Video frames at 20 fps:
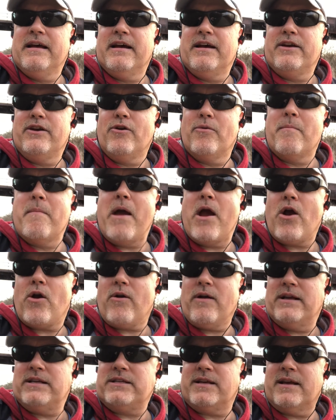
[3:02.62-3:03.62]
your
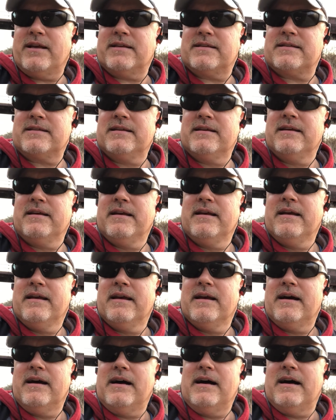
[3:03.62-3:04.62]
marriages,
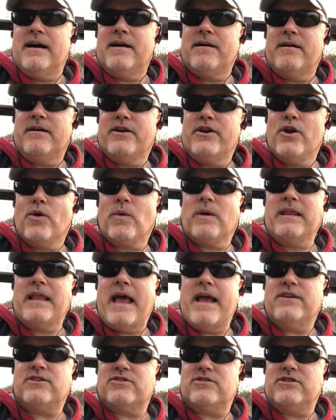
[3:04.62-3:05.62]
your
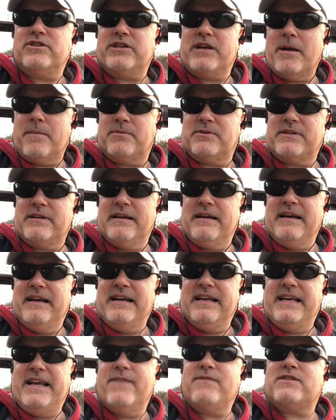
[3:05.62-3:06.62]
relationships.
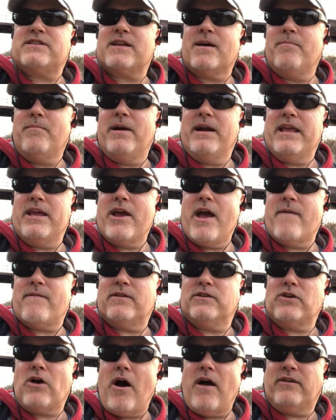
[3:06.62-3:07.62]
Give somebody you
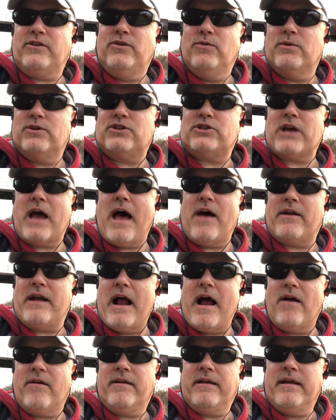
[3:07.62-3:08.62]
haven't talked to a shout
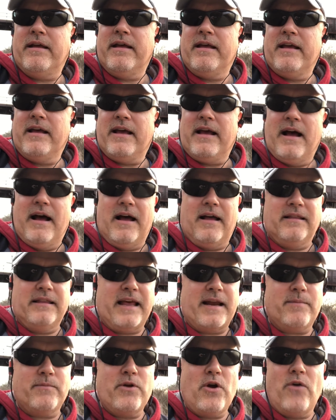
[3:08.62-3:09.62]
out. Let
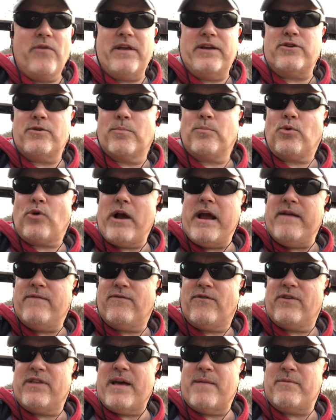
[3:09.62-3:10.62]
them know that you're praying
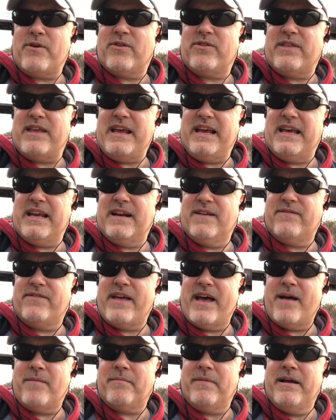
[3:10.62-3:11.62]
for them, you're thinking of
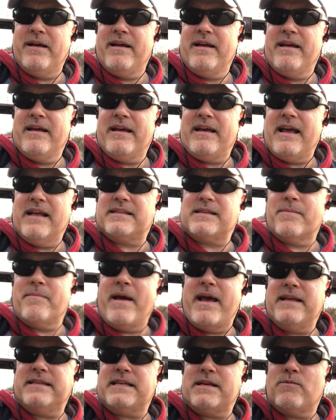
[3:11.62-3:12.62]
them. It's
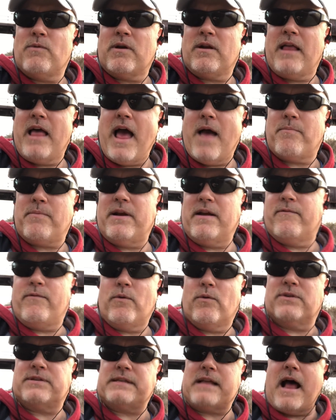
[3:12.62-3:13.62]
amazing what will happen if we
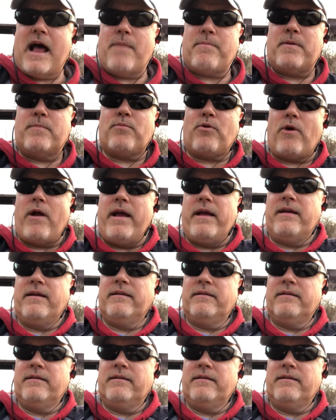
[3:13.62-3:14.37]
will stop and pray.